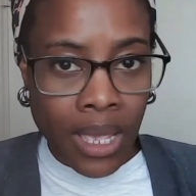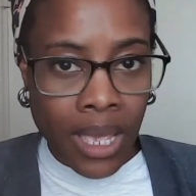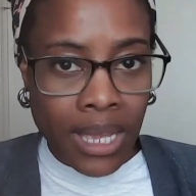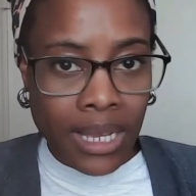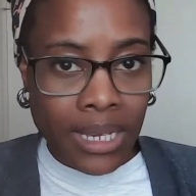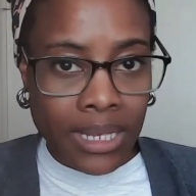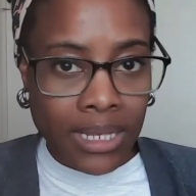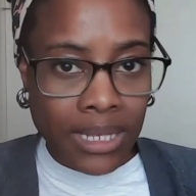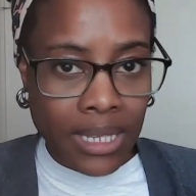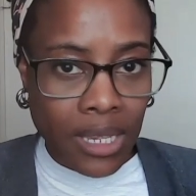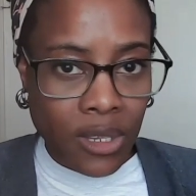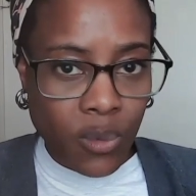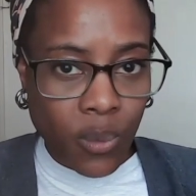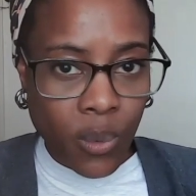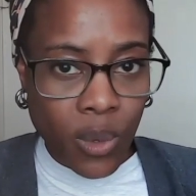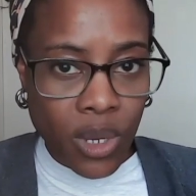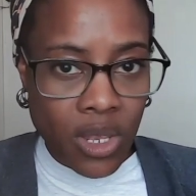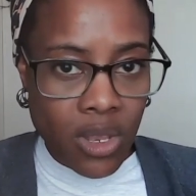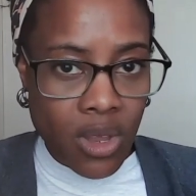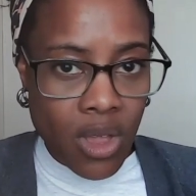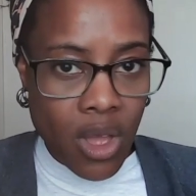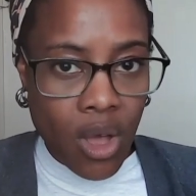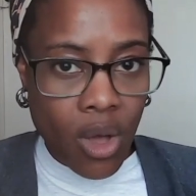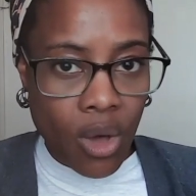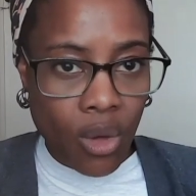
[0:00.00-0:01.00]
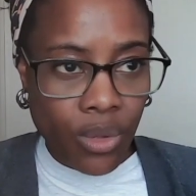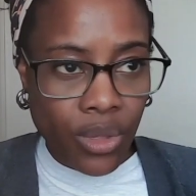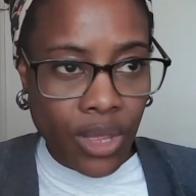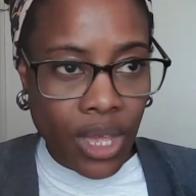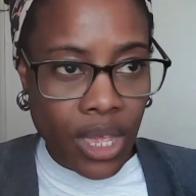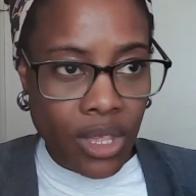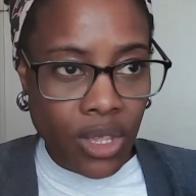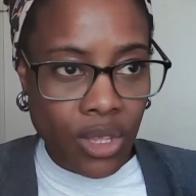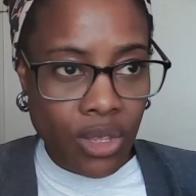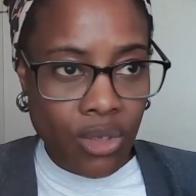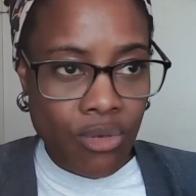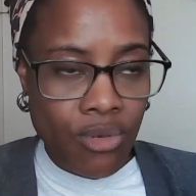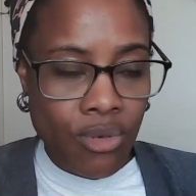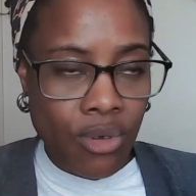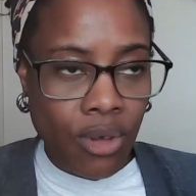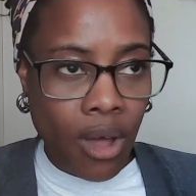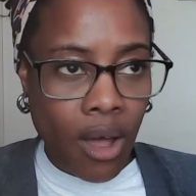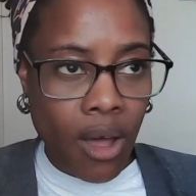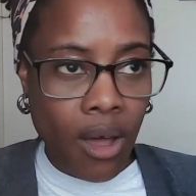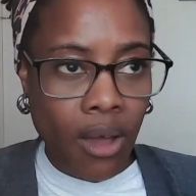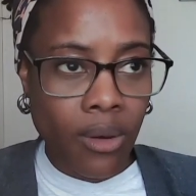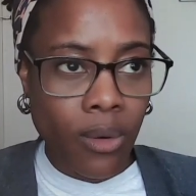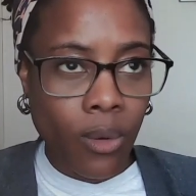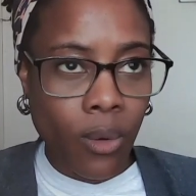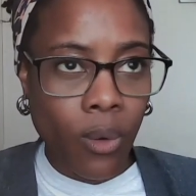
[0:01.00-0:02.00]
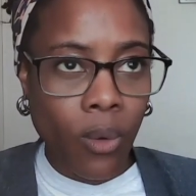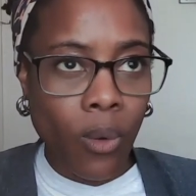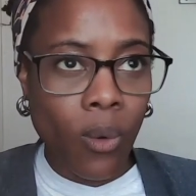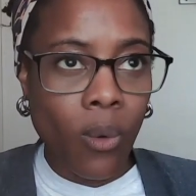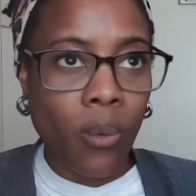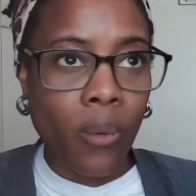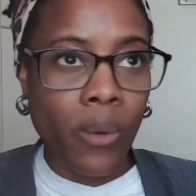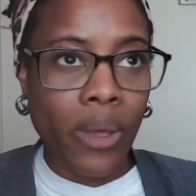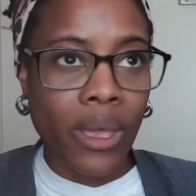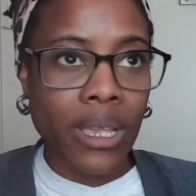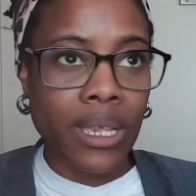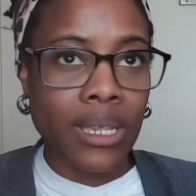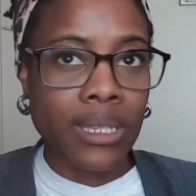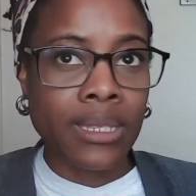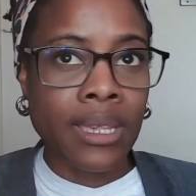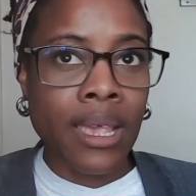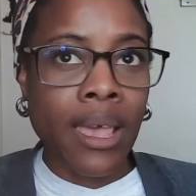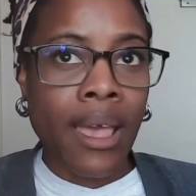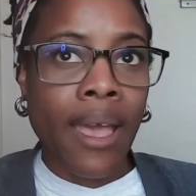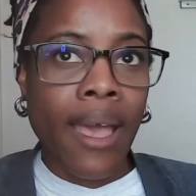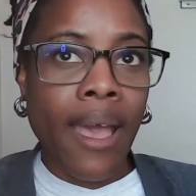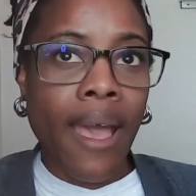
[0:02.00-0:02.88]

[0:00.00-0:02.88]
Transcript: Because as we know that you can't always